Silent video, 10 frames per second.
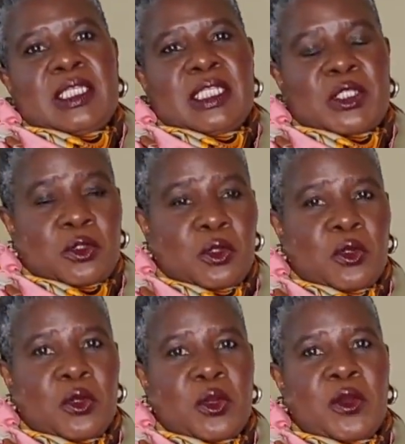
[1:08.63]

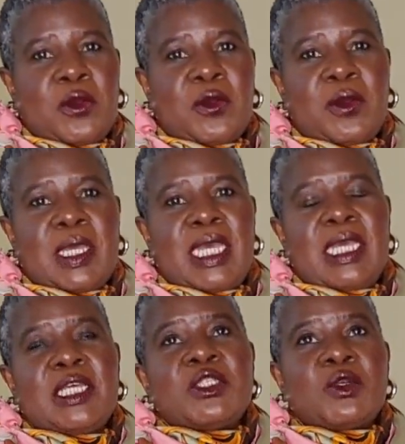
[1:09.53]
So,
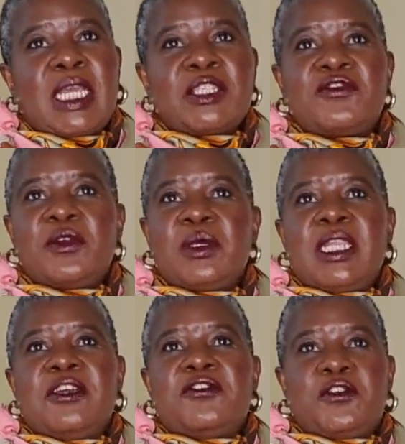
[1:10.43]
to get
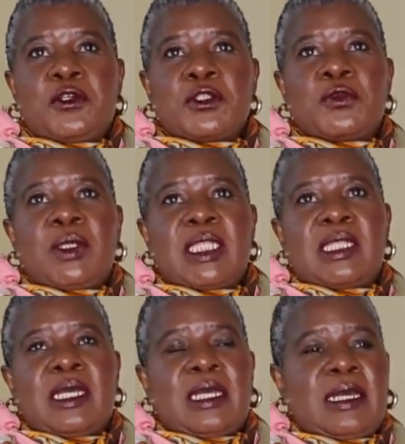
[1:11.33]
familiar first with
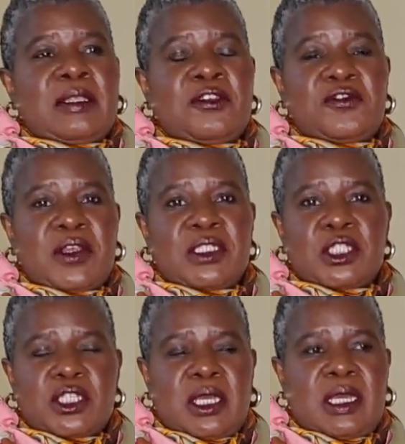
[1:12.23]
the
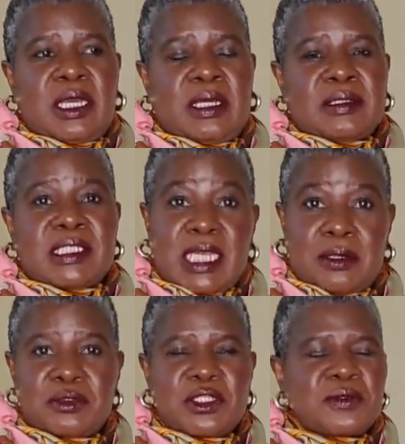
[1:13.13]
French
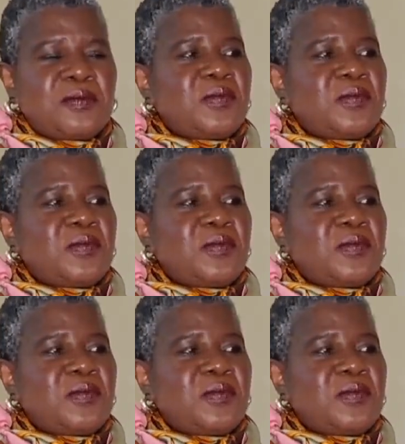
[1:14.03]
sound,